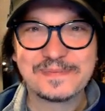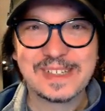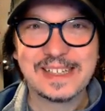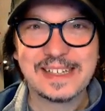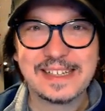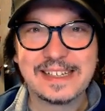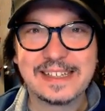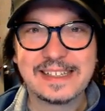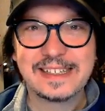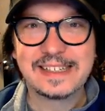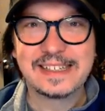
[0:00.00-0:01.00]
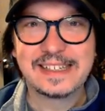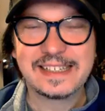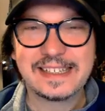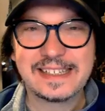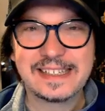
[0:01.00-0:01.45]

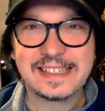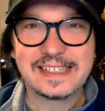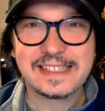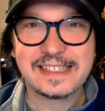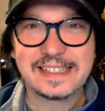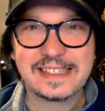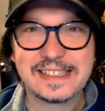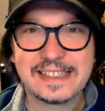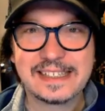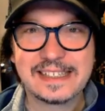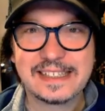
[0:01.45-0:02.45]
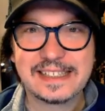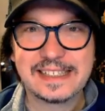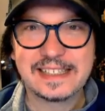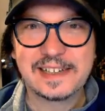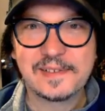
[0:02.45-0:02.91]

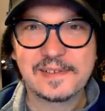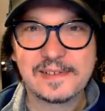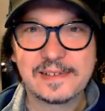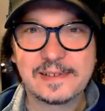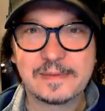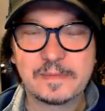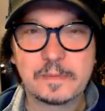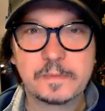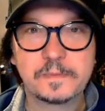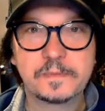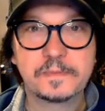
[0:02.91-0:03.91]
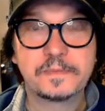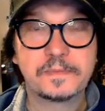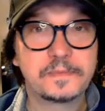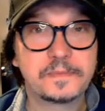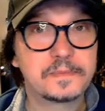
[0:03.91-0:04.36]

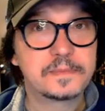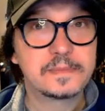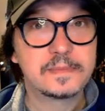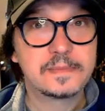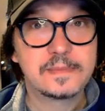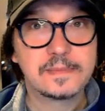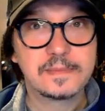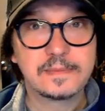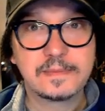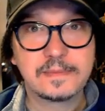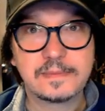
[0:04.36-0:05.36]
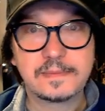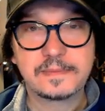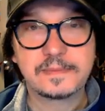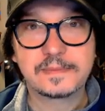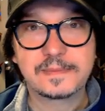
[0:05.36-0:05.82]

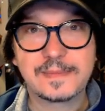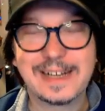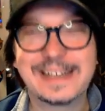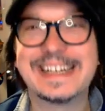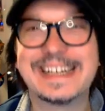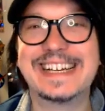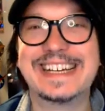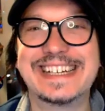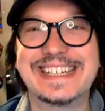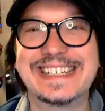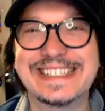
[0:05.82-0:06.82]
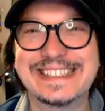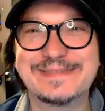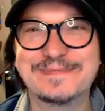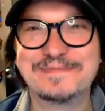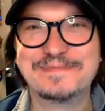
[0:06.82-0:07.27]

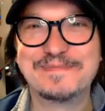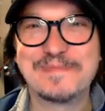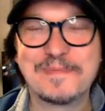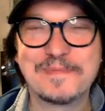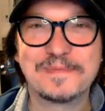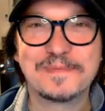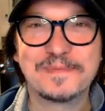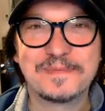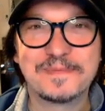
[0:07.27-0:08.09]
No words are spoken by the person on screen.